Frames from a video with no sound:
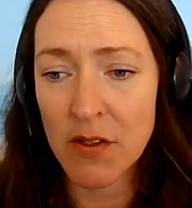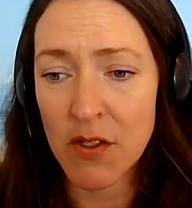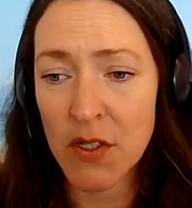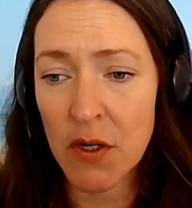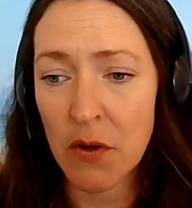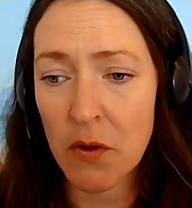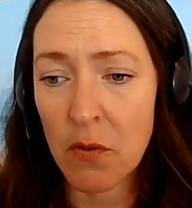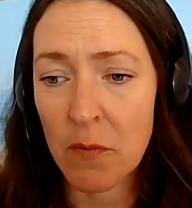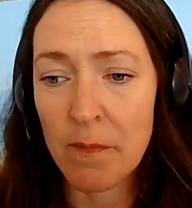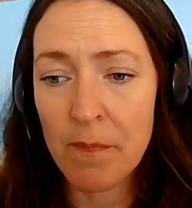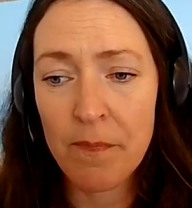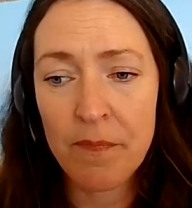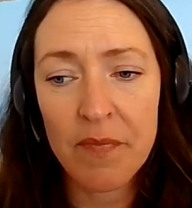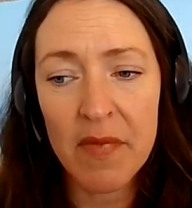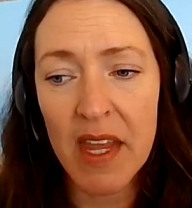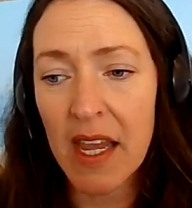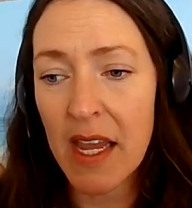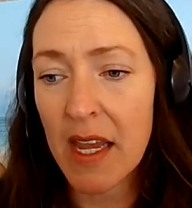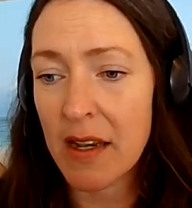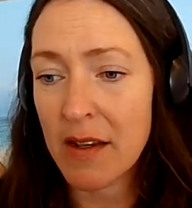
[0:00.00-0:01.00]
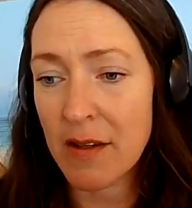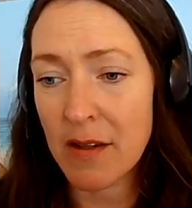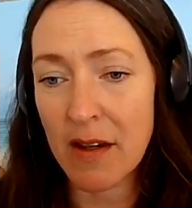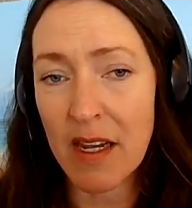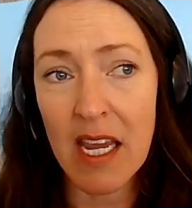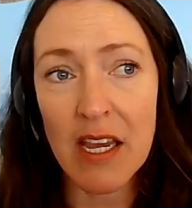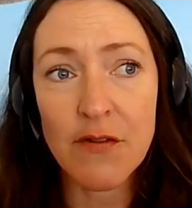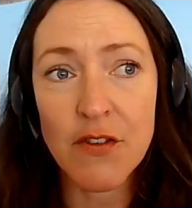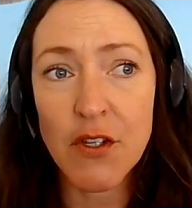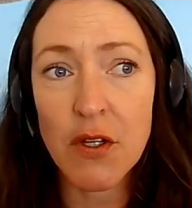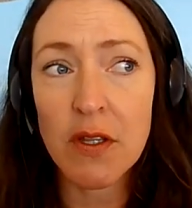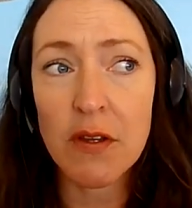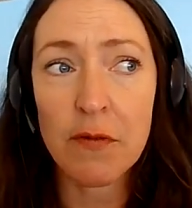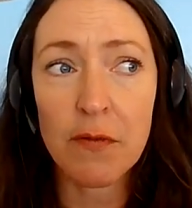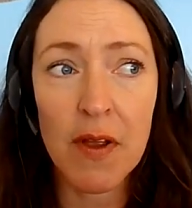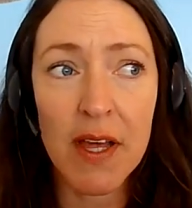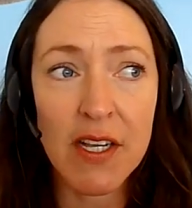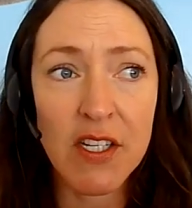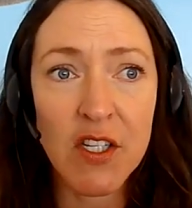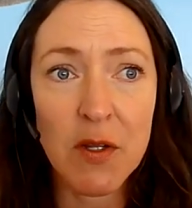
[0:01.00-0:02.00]
So it gives you the
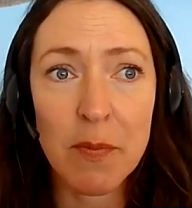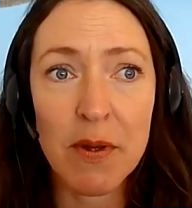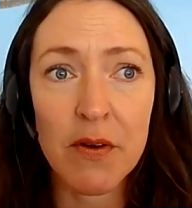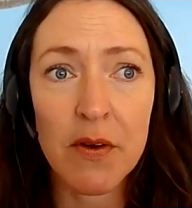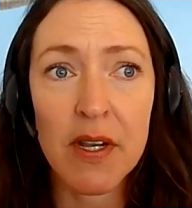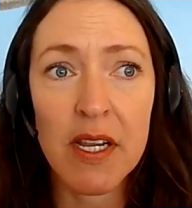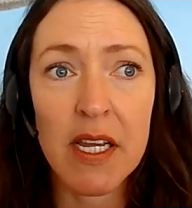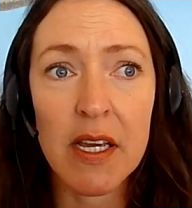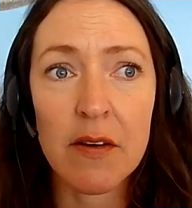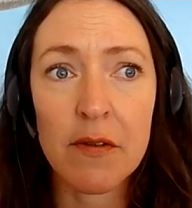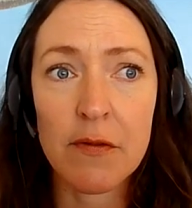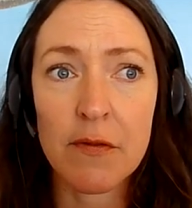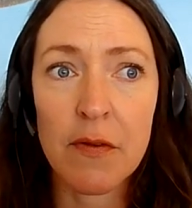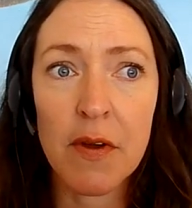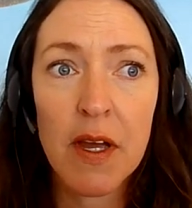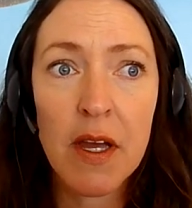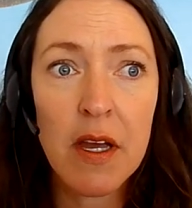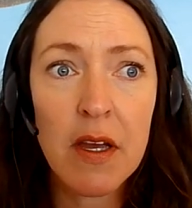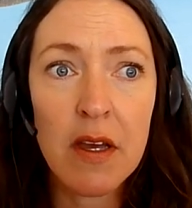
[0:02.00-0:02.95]
flexibility of,